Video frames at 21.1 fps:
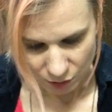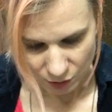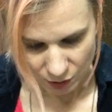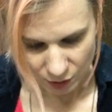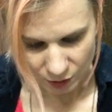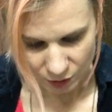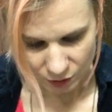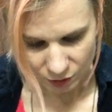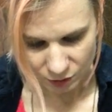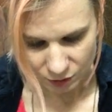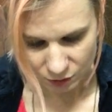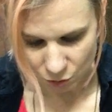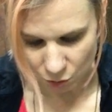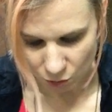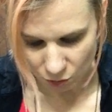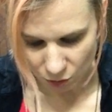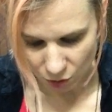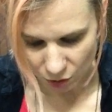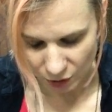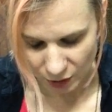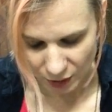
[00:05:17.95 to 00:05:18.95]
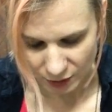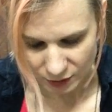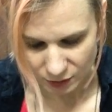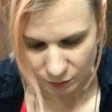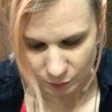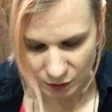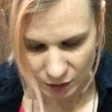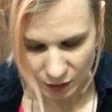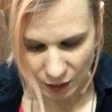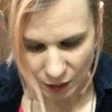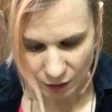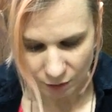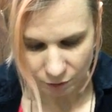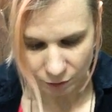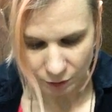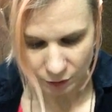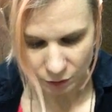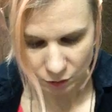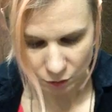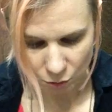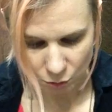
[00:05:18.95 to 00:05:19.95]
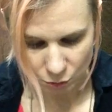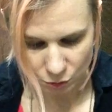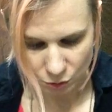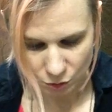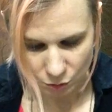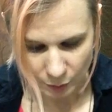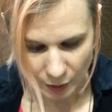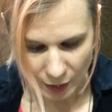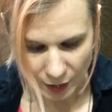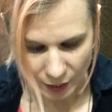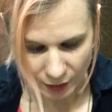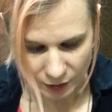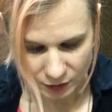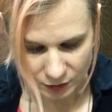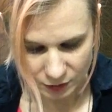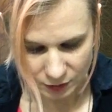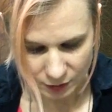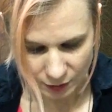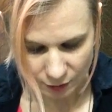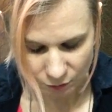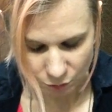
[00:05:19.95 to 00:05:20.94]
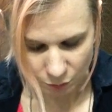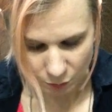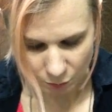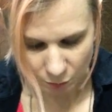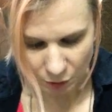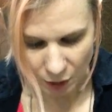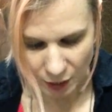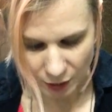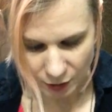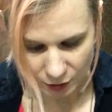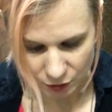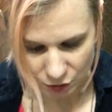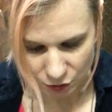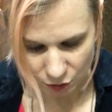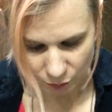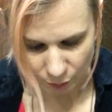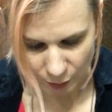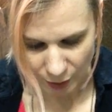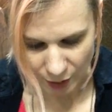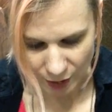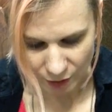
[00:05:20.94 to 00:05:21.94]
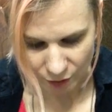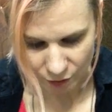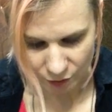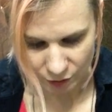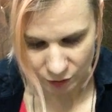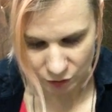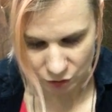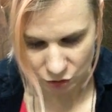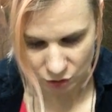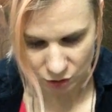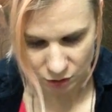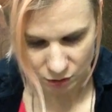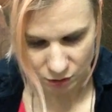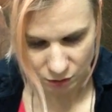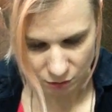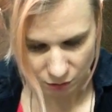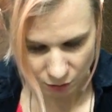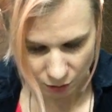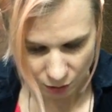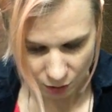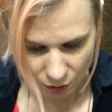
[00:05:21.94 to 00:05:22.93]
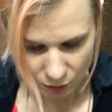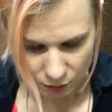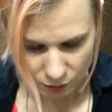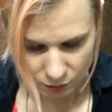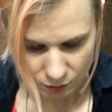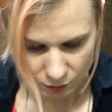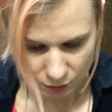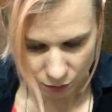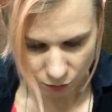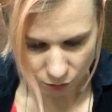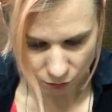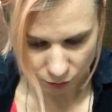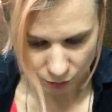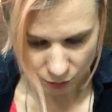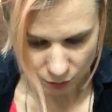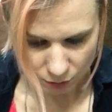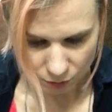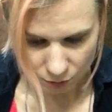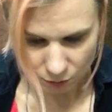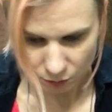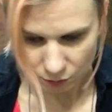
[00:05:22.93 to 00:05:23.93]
And this no longer has to be a conflict that holds you back. It doesn't have to be a blockage in your path. It's just scenery.